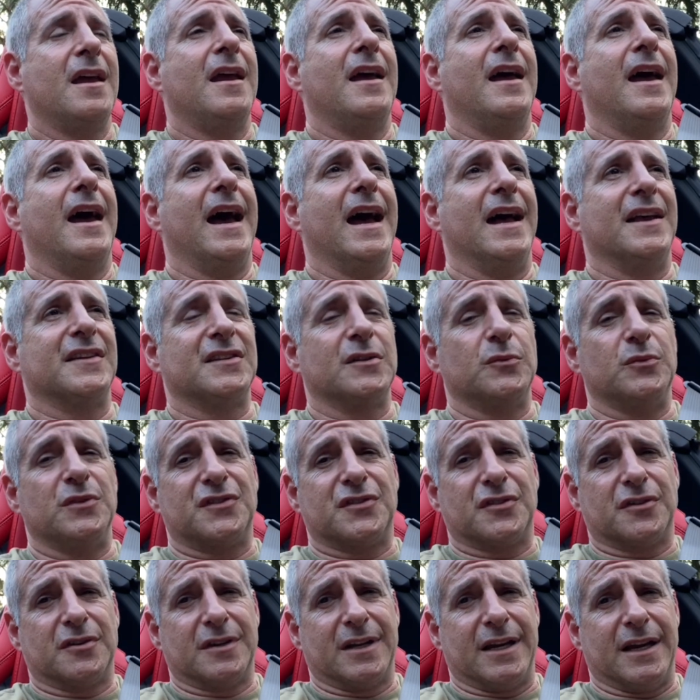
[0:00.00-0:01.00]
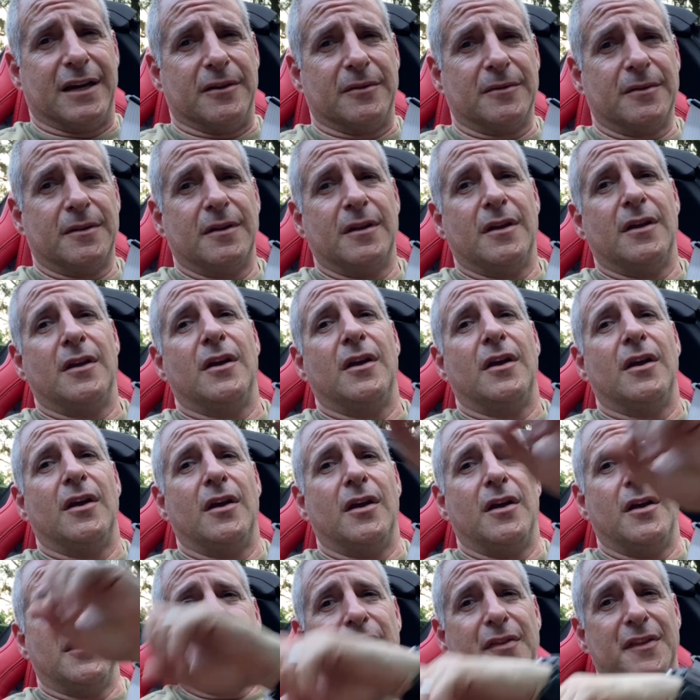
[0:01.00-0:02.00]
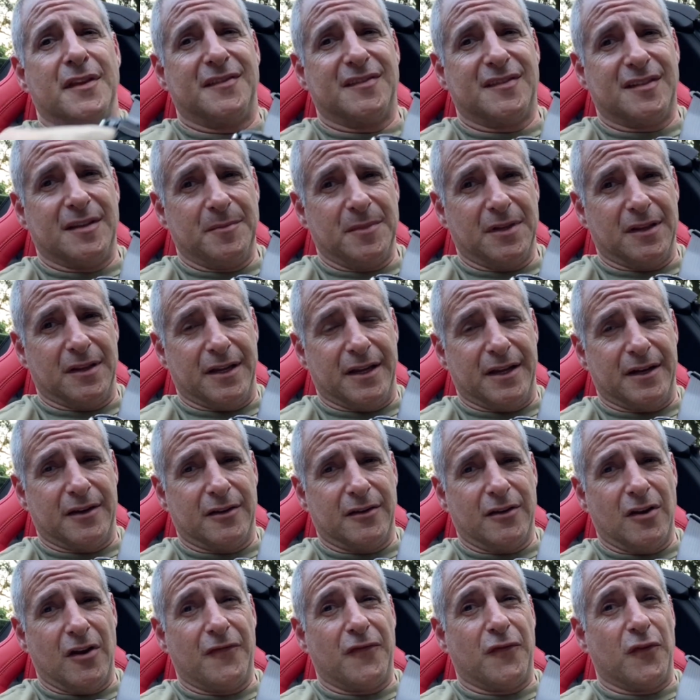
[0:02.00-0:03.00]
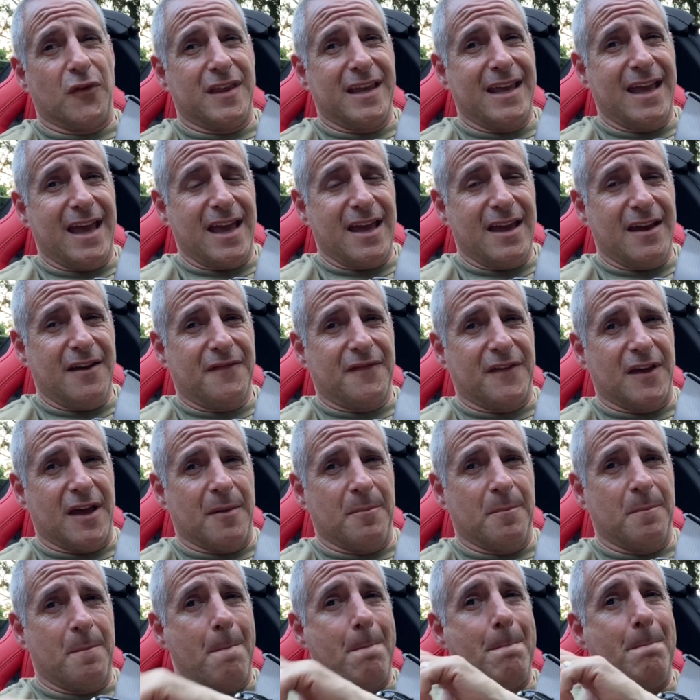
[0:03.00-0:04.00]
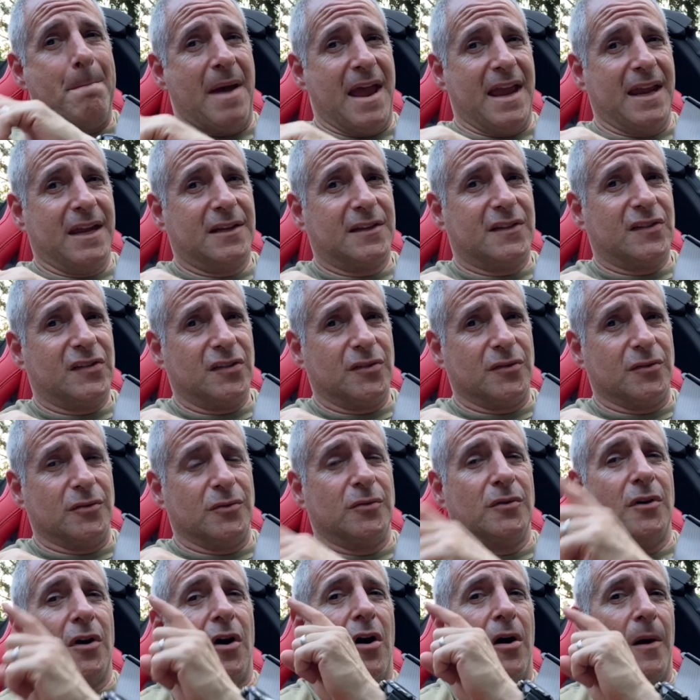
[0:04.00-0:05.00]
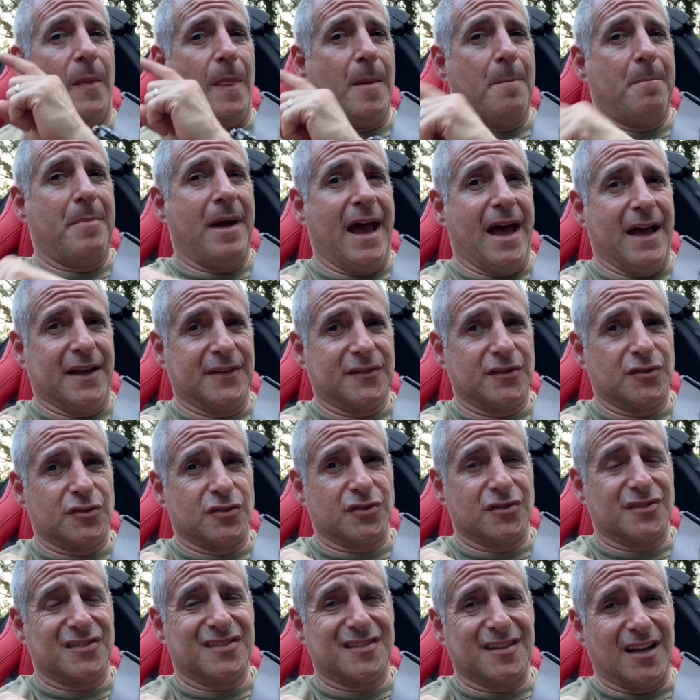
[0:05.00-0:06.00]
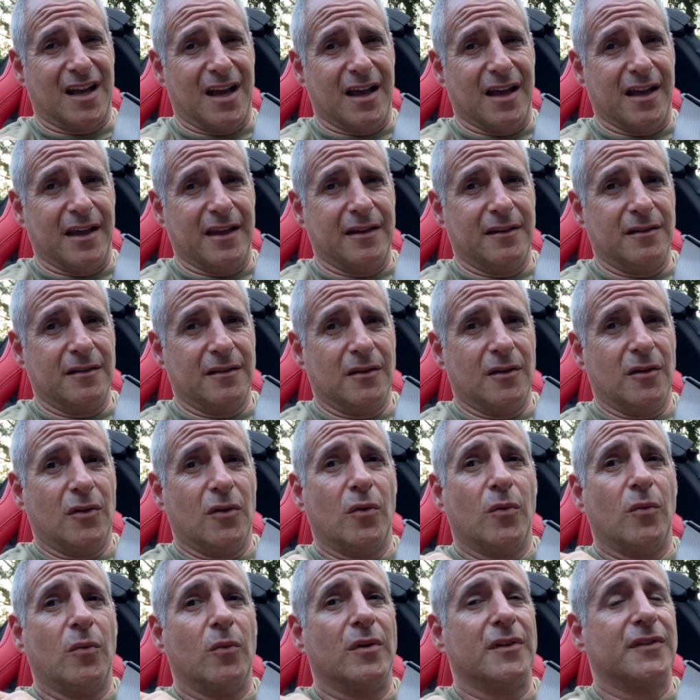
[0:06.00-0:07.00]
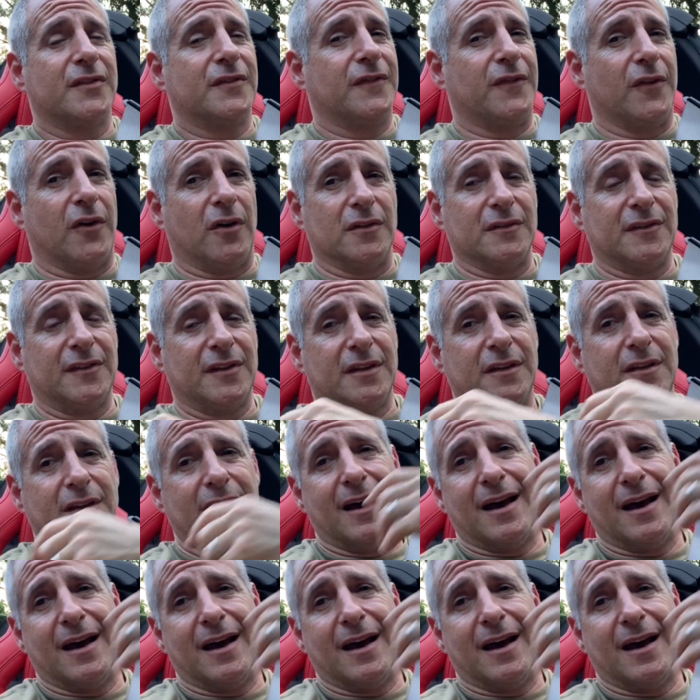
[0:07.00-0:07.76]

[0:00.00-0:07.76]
as it would turn out, the simulator for the AFM bank 2 on the passenger side was faulty.